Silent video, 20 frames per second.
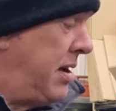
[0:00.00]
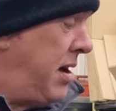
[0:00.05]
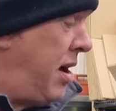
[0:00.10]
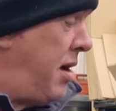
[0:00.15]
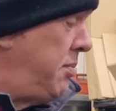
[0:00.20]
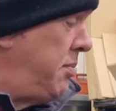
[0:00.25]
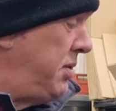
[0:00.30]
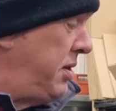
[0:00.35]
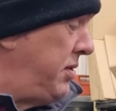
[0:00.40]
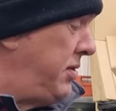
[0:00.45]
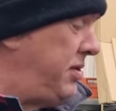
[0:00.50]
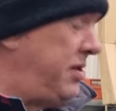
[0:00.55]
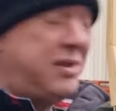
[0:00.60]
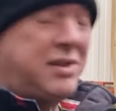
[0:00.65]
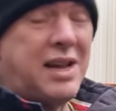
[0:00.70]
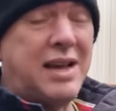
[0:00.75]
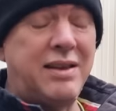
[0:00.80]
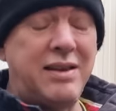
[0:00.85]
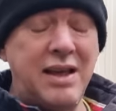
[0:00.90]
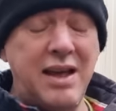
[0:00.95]
carbs just
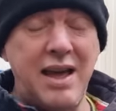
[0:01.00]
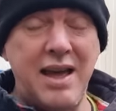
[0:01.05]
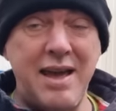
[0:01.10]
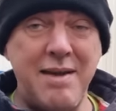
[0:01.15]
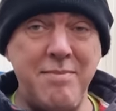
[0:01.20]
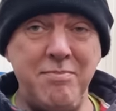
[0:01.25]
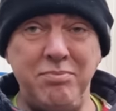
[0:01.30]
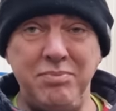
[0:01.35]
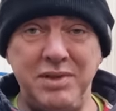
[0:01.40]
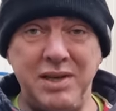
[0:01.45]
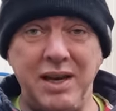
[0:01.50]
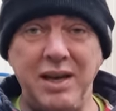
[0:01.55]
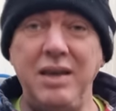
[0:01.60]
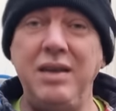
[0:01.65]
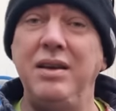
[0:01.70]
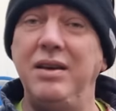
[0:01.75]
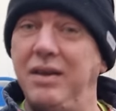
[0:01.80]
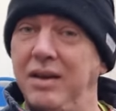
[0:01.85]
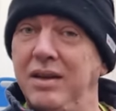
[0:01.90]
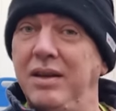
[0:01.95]
sat there
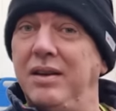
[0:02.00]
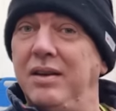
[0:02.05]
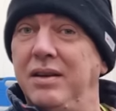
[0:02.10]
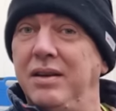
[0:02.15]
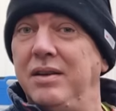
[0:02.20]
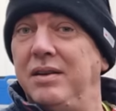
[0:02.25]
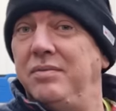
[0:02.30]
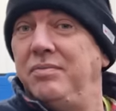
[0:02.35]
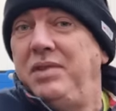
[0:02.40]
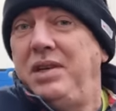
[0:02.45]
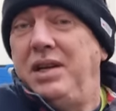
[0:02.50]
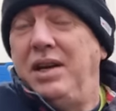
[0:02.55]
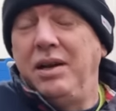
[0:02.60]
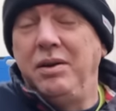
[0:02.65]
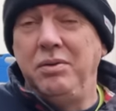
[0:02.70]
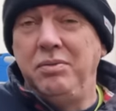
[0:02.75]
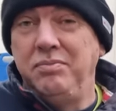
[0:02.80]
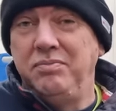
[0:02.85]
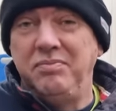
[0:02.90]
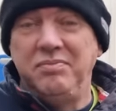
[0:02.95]
empty, you
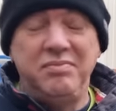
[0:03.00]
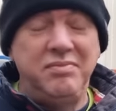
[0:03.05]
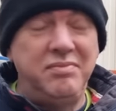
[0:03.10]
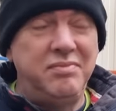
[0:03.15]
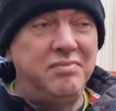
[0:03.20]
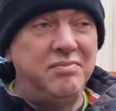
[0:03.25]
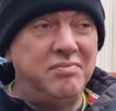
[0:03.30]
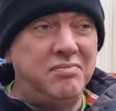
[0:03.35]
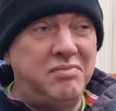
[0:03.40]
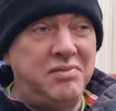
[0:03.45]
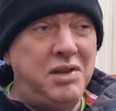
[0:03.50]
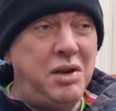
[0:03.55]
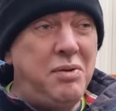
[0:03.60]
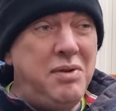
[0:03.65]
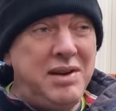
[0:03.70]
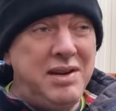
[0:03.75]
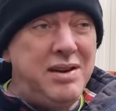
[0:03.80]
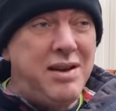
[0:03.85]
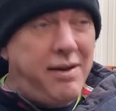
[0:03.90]
know, doing